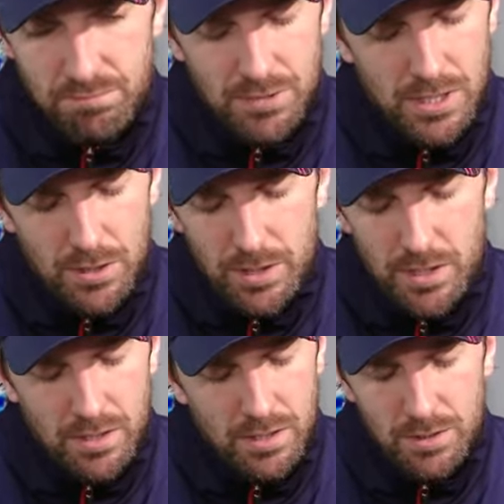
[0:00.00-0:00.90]
You know,
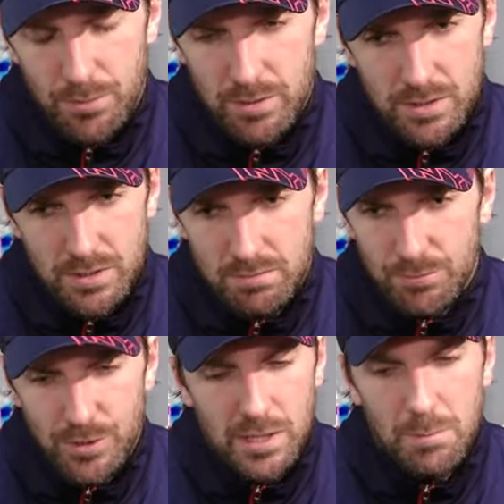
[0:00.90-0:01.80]
it
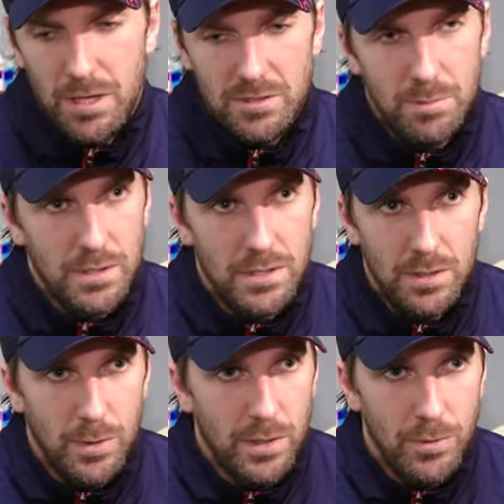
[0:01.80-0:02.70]
really bugs me
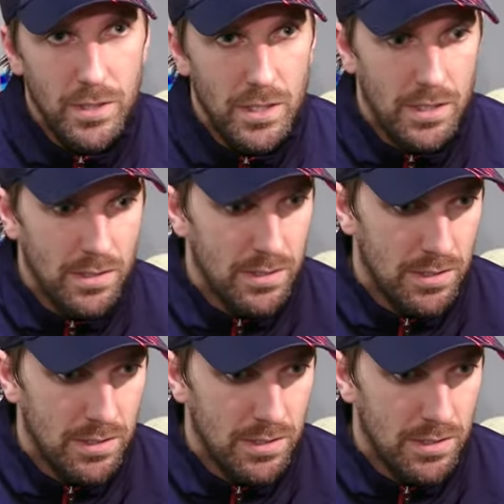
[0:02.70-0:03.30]
the way we, you